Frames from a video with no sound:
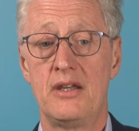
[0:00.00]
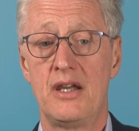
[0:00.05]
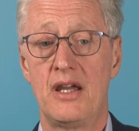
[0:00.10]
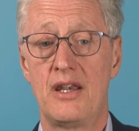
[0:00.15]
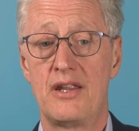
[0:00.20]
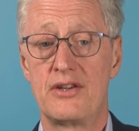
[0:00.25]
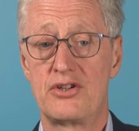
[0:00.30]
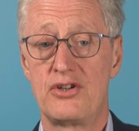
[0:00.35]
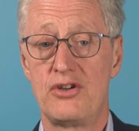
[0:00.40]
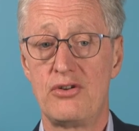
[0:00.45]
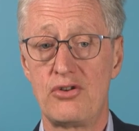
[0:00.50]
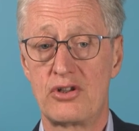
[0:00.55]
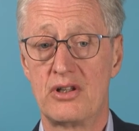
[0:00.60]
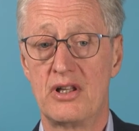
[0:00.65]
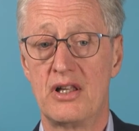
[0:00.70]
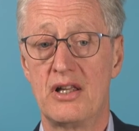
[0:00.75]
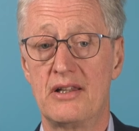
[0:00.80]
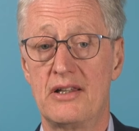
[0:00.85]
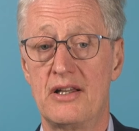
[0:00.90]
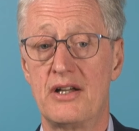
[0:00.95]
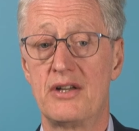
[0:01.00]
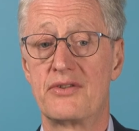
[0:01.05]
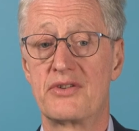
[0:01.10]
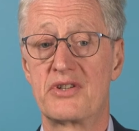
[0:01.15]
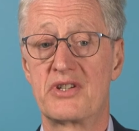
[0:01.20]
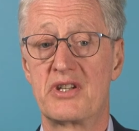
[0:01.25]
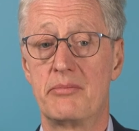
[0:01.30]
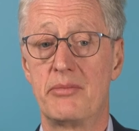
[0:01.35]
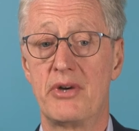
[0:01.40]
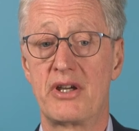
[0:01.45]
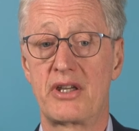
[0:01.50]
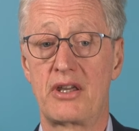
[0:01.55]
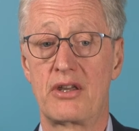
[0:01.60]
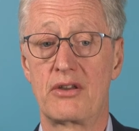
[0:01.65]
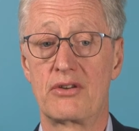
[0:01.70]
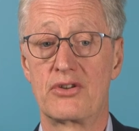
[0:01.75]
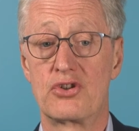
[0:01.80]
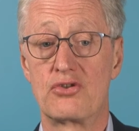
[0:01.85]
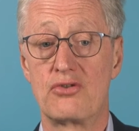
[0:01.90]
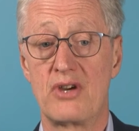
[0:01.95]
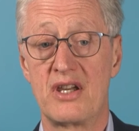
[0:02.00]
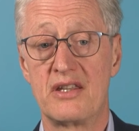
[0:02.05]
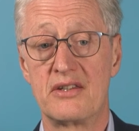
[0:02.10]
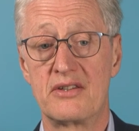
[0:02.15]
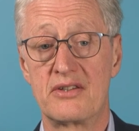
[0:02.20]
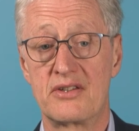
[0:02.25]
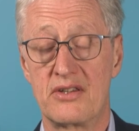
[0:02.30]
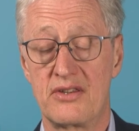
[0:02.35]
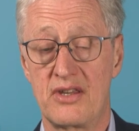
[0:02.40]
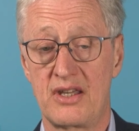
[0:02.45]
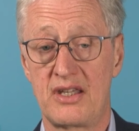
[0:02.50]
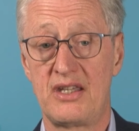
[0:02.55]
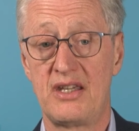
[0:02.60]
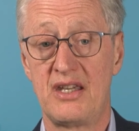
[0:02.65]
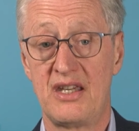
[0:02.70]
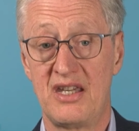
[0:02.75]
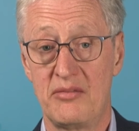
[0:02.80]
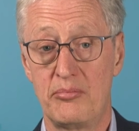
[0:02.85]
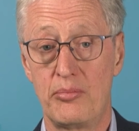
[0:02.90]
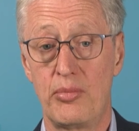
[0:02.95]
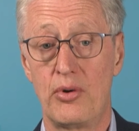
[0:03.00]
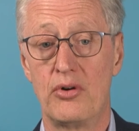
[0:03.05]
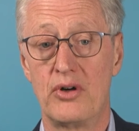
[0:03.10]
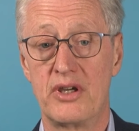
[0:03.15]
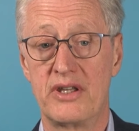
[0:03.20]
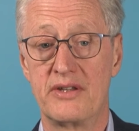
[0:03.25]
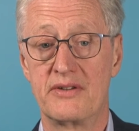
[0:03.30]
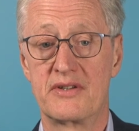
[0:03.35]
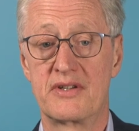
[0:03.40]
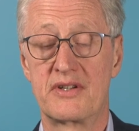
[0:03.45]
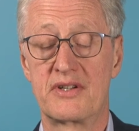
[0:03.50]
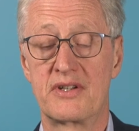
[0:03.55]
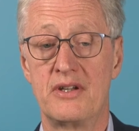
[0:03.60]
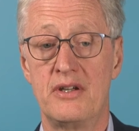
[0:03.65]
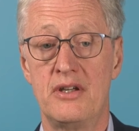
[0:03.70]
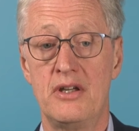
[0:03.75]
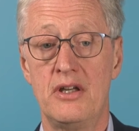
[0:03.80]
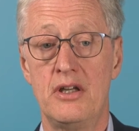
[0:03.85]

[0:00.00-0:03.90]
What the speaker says: And as usual, I'll answer by going straight to the key points.